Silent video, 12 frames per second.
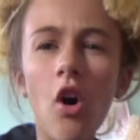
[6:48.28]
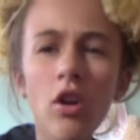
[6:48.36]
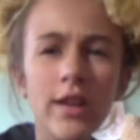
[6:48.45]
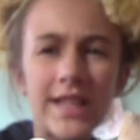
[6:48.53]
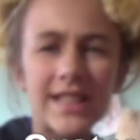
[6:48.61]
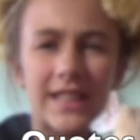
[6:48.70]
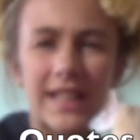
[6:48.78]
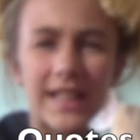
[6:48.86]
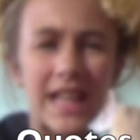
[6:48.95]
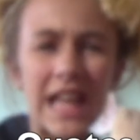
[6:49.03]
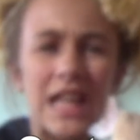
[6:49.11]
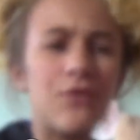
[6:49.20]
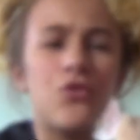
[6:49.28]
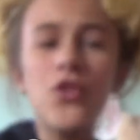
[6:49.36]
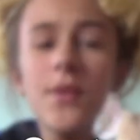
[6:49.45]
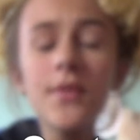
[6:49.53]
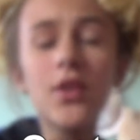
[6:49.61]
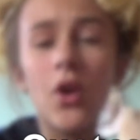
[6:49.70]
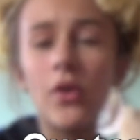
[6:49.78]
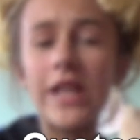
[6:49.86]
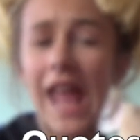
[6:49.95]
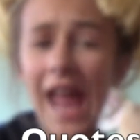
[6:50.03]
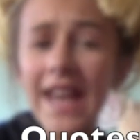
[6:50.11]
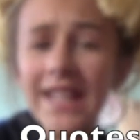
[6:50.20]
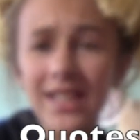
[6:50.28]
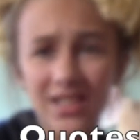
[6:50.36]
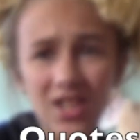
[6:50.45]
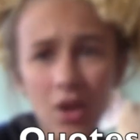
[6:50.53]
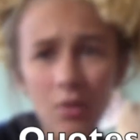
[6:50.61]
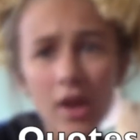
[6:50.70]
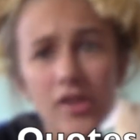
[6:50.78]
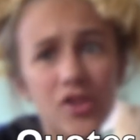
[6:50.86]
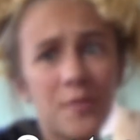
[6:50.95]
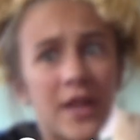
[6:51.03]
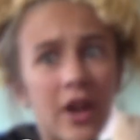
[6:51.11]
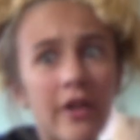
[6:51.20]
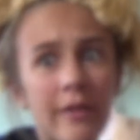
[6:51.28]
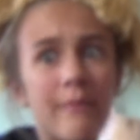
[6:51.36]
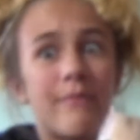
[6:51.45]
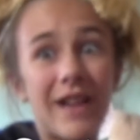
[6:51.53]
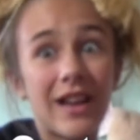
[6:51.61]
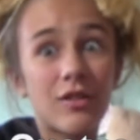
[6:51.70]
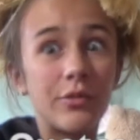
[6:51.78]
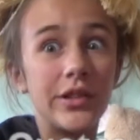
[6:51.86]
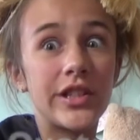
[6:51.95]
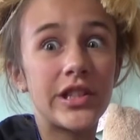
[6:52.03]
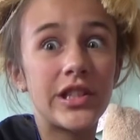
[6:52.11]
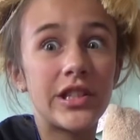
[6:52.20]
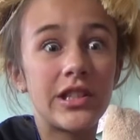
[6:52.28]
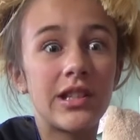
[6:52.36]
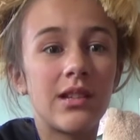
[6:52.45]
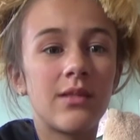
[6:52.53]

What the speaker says: Honestly, if you were going any slower, you'd be going backwards.